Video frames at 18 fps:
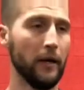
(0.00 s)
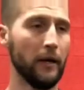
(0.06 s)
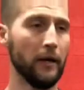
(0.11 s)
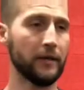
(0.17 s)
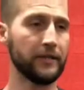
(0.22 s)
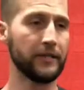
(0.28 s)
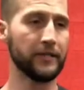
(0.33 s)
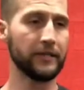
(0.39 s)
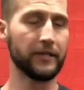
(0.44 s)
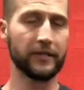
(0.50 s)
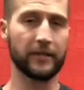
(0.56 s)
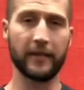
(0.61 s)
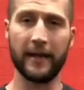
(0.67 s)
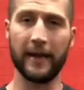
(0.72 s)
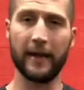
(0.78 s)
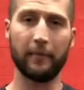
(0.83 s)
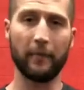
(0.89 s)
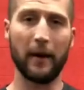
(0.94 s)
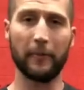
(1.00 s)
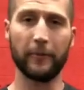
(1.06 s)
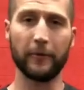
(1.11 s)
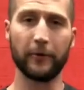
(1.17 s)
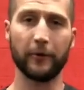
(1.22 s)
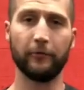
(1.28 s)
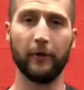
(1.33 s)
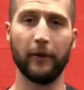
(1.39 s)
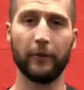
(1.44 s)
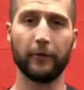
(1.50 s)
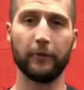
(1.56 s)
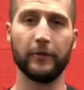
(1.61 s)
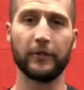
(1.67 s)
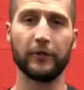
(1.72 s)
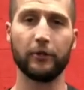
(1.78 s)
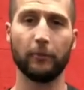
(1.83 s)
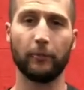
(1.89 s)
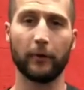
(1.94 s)
since it's an AMRAP, you can run through
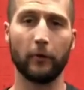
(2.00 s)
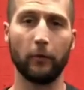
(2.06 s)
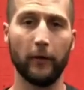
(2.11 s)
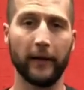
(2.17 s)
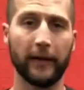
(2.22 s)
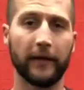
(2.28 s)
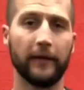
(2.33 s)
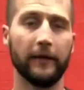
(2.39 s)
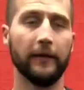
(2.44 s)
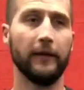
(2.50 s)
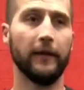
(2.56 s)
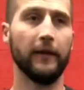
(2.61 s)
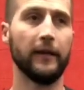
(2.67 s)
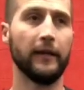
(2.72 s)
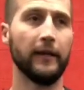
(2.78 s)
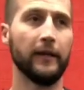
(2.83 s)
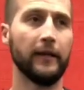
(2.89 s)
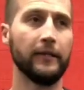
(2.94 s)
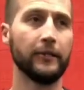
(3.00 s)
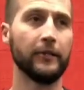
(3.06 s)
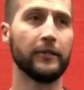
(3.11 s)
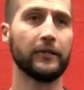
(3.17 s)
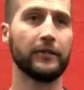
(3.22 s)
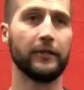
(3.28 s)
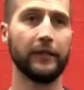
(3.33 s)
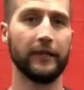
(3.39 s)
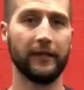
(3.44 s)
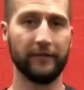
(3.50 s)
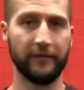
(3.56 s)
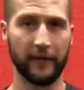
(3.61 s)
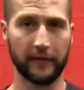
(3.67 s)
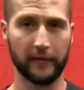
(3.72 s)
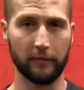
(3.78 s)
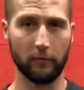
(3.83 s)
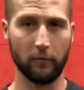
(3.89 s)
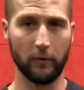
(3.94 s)
these super quick and you can still get an
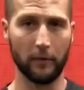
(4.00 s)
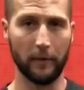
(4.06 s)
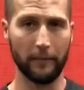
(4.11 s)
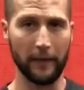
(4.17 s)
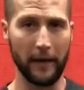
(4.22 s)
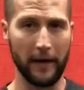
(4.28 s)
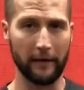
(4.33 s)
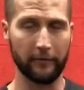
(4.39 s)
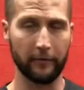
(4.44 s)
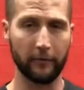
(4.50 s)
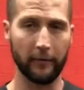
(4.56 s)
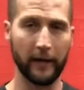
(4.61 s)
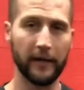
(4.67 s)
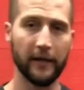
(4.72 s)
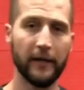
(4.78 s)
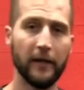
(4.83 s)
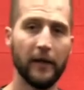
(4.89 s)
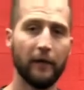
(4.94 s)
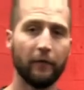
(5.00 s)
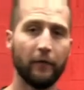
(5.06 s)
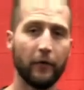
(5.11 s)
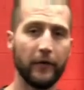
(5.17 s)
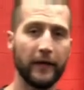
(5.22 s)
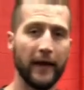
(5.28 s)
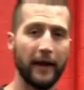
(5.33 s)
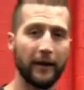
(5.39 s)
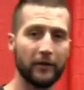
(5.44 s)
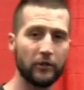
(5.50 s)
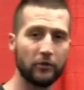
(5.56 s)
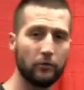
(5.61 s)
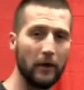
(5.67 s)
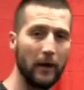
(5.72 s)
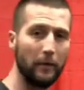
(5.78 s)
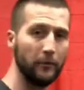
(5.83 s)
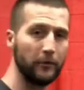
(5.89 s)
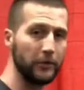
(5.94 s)
effective warm-up out of it, right? For the air
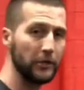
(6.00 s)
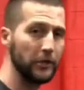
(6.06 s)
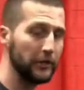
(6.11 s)
squat, we're just